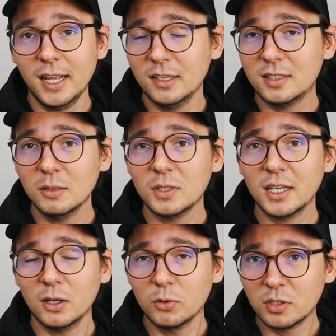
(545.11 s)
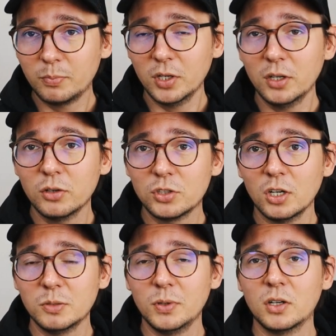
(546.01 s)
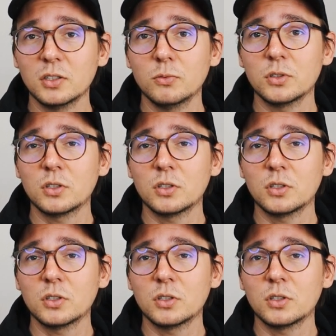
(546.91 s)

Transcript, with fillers: and it seems like it was a pretty good choice because it was